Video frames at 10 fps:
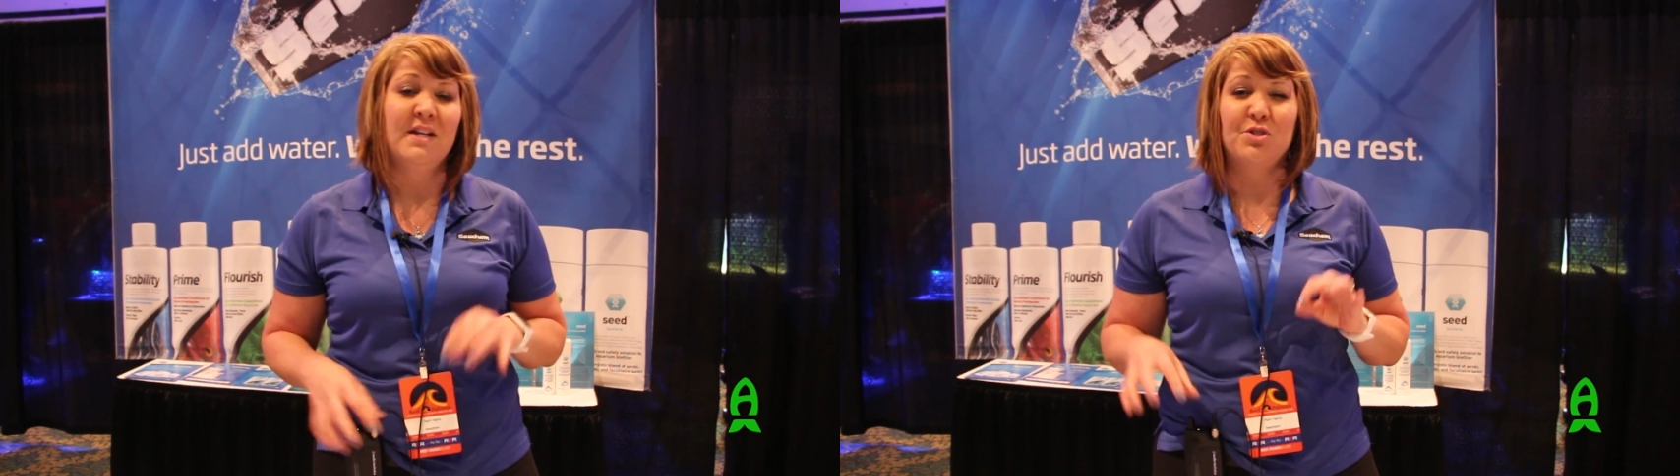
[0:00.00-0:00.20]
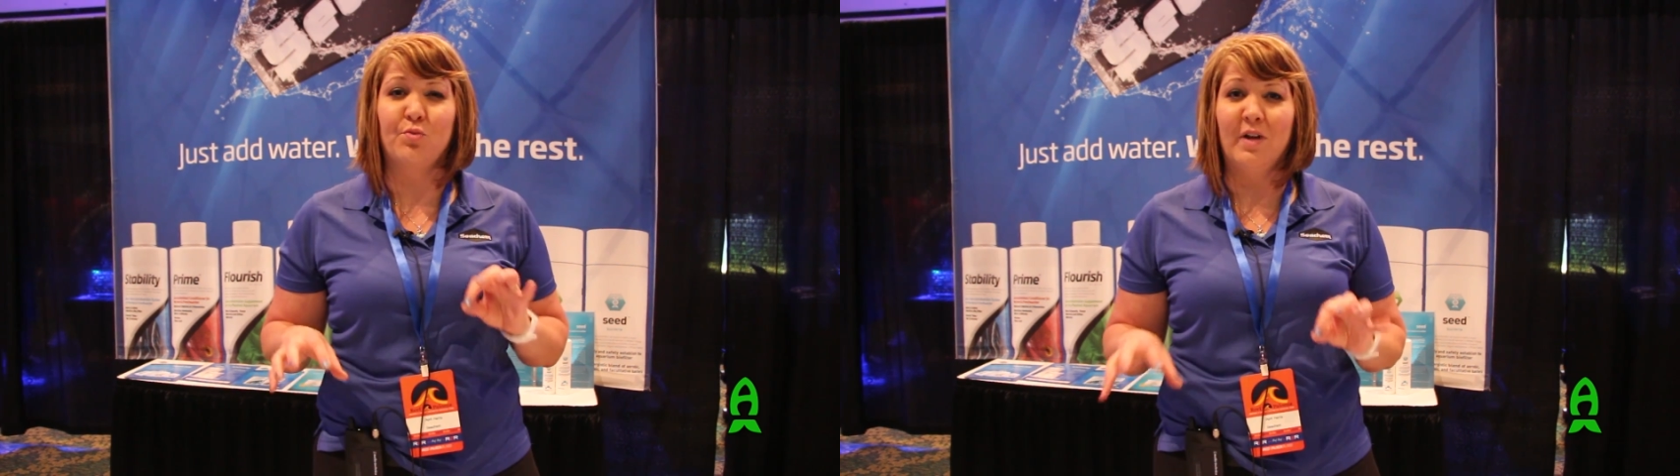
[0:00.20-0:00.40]

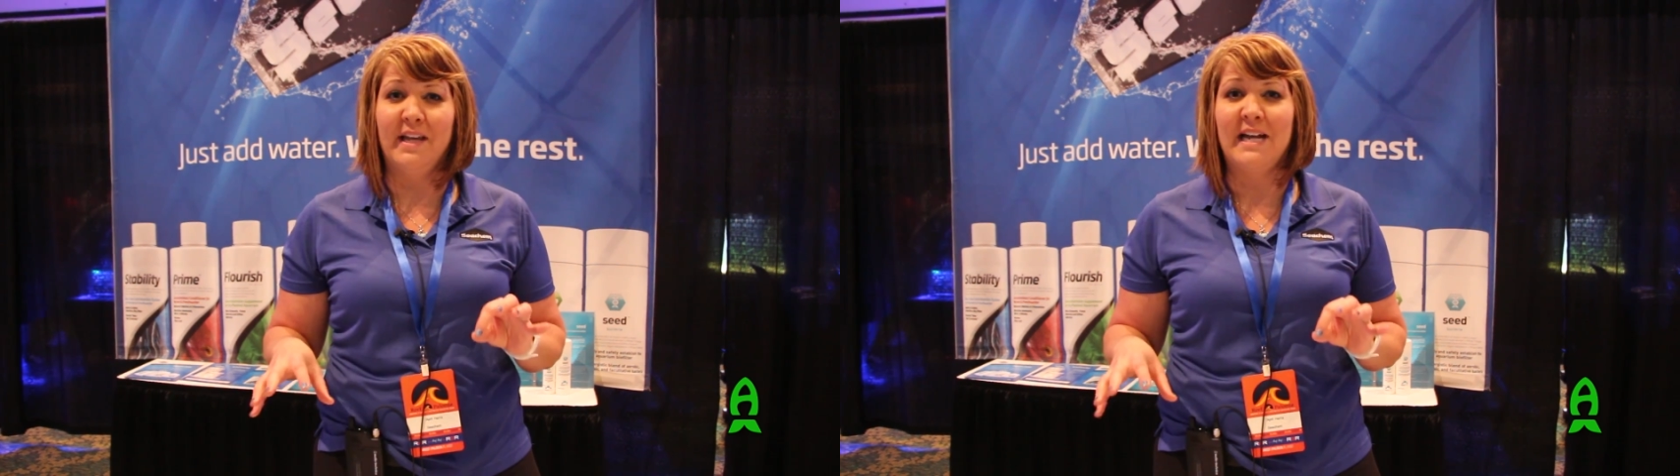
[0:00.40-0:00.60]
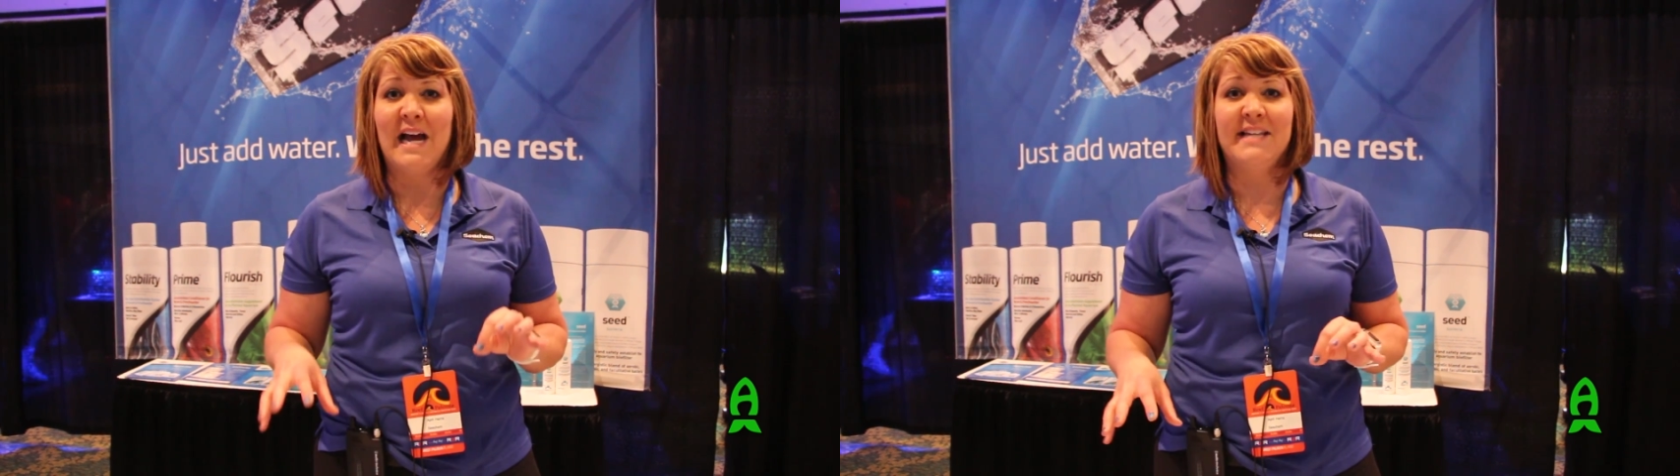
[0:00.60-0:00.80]
It's
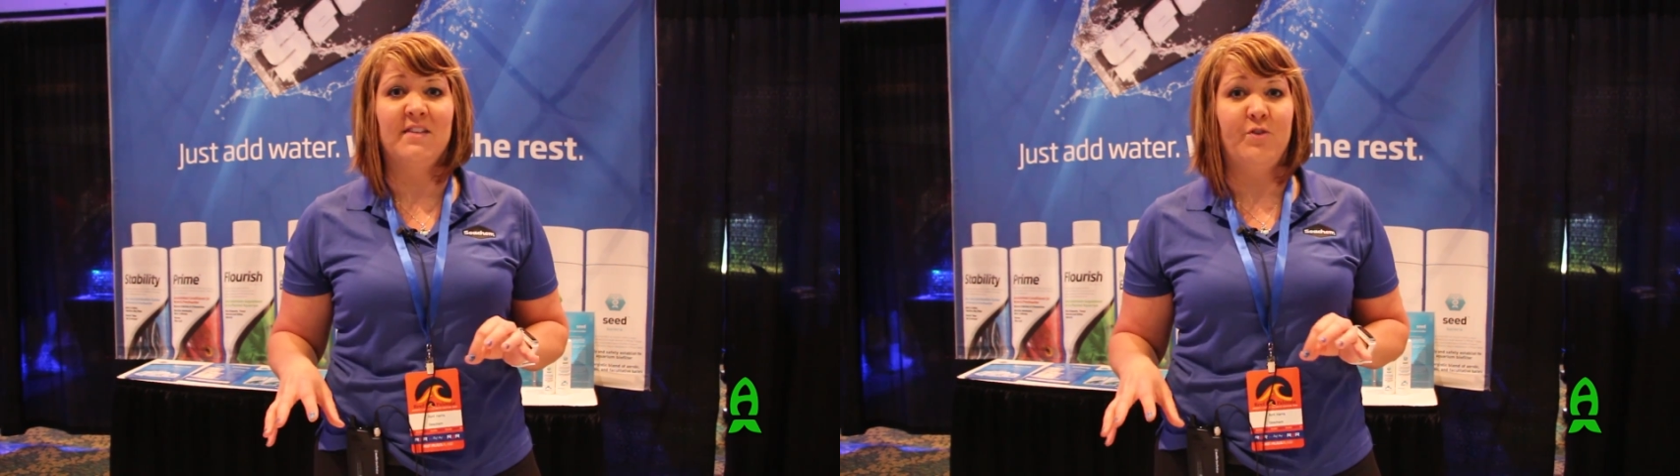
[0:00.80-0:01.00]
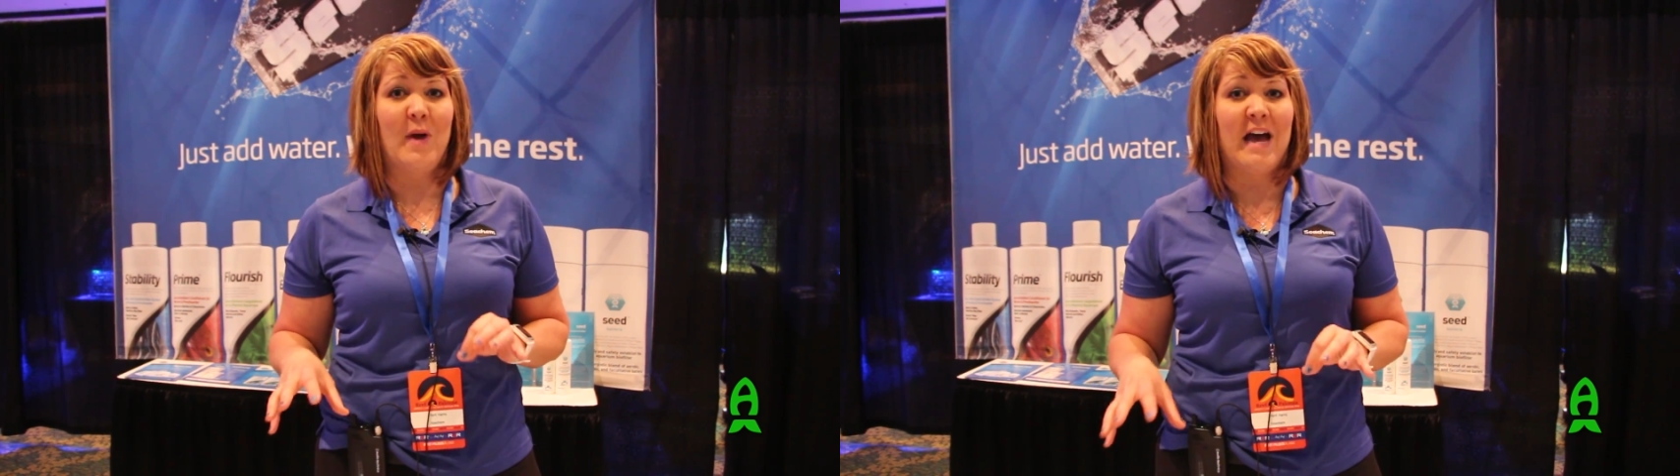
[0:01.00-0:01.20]
really
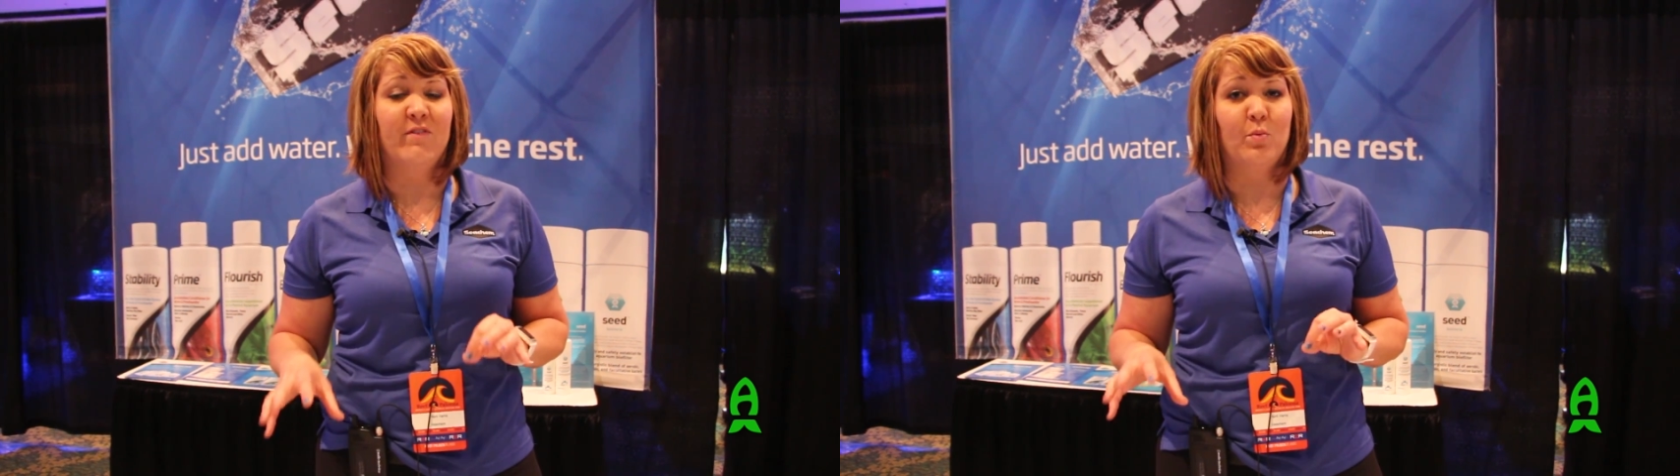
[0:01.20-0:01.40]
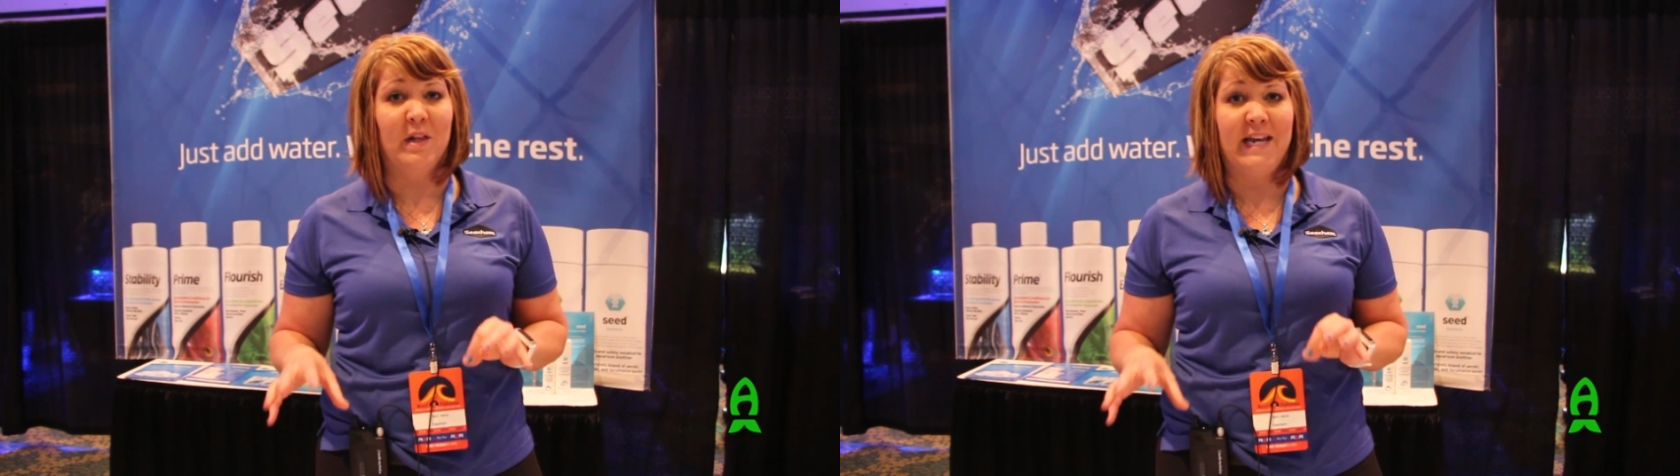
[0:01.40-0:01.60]
nice if you
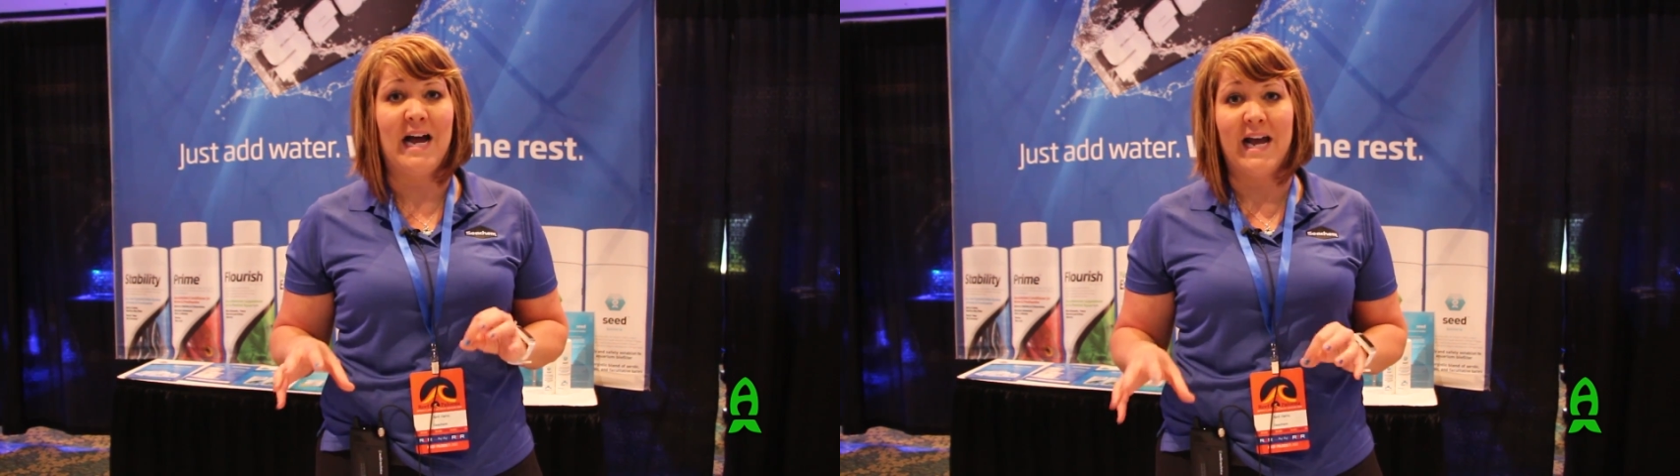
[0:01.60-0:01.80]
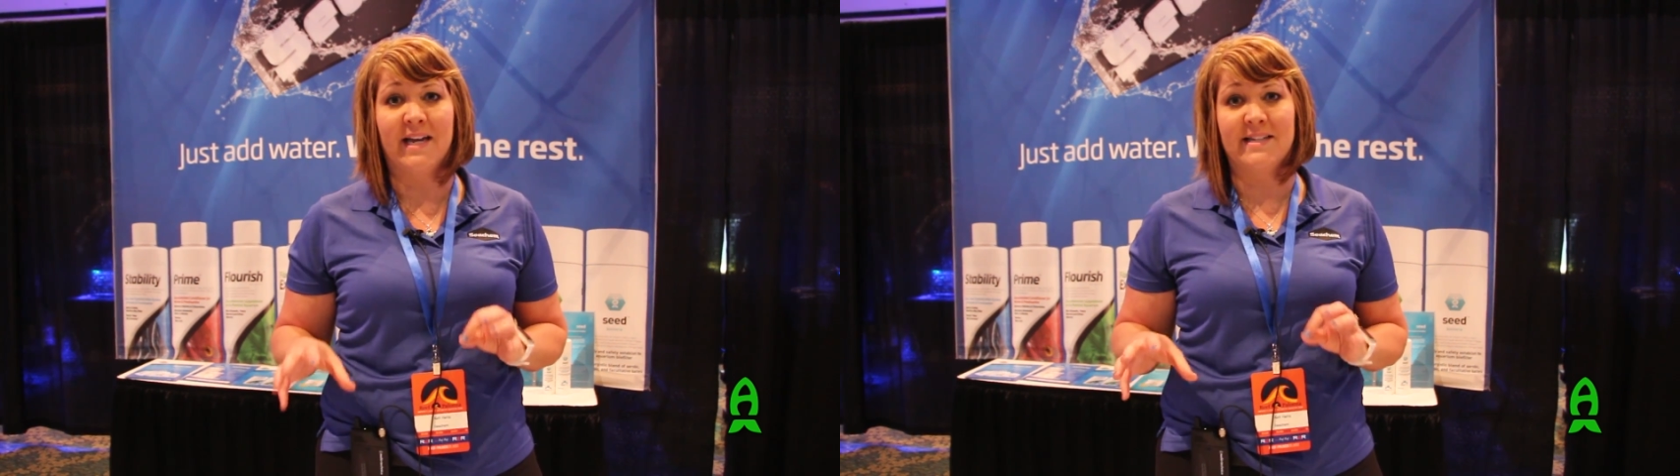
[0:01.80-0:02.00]
have a really
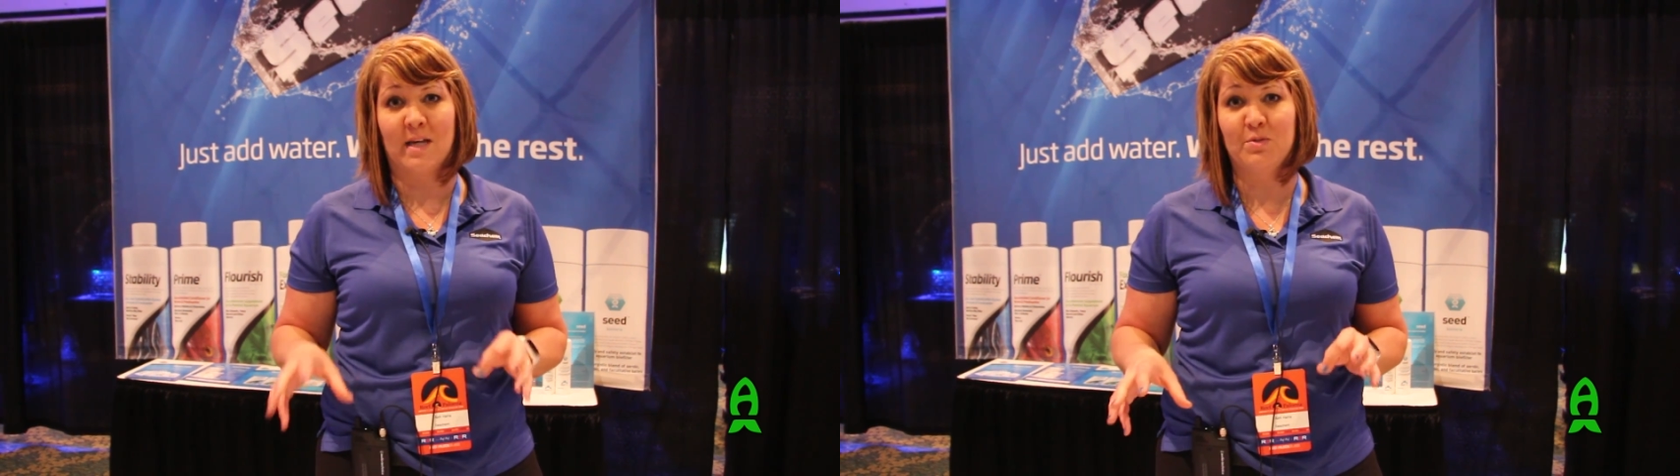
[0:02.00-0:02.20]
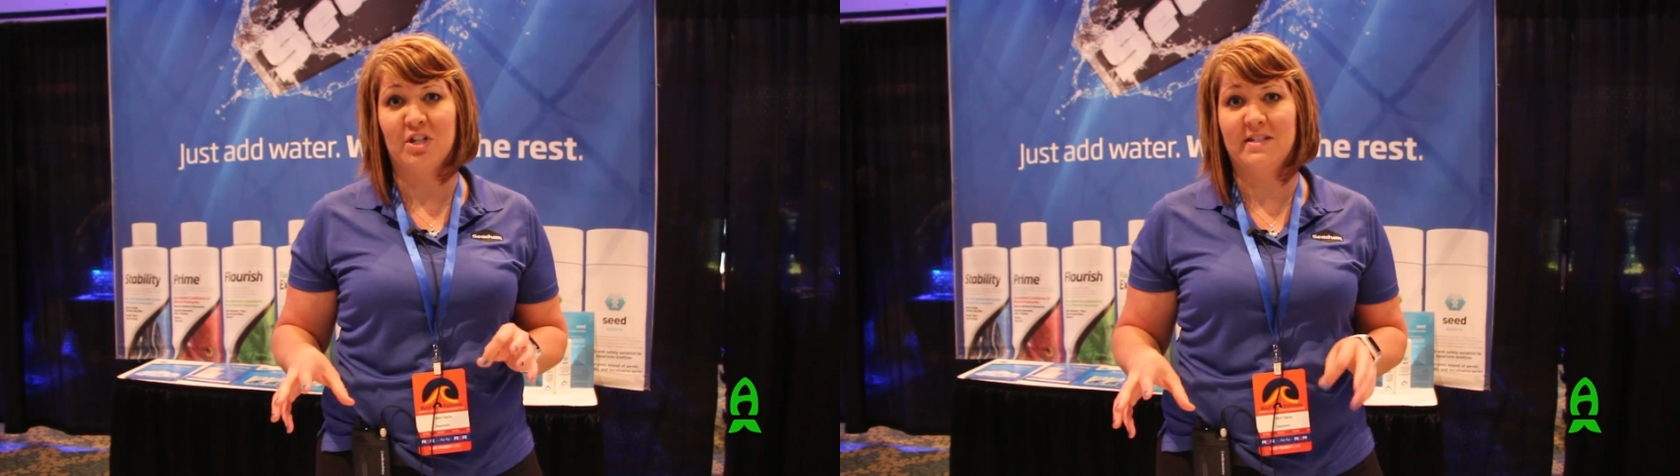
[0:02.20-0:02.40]
high
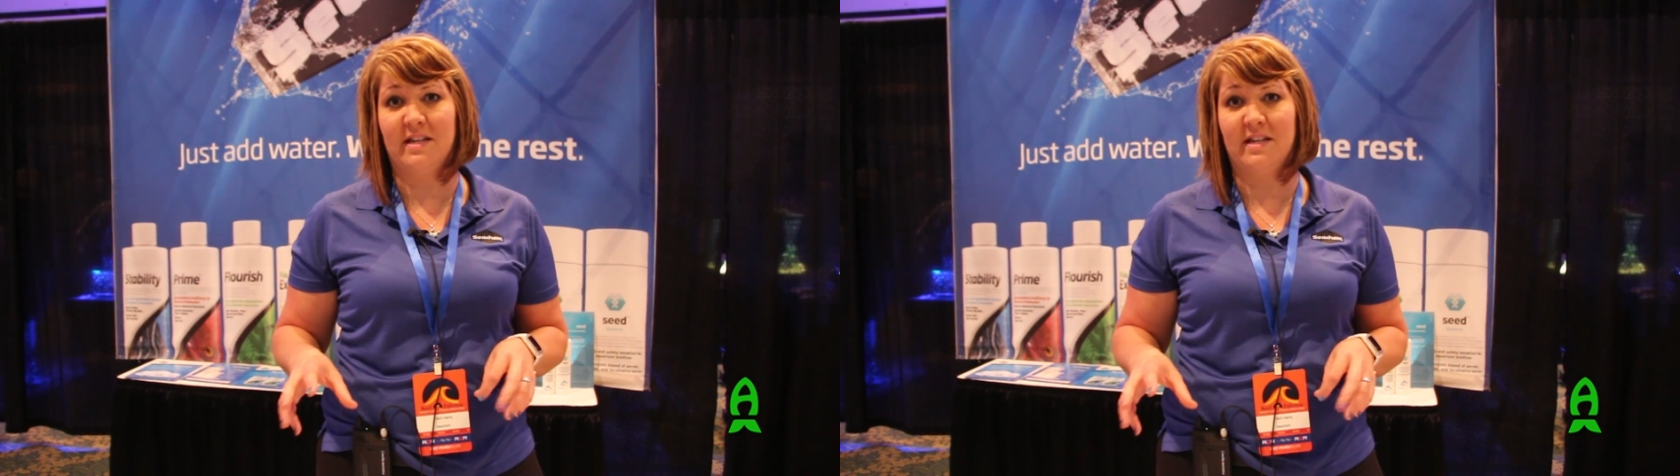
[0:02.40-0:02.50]
consumption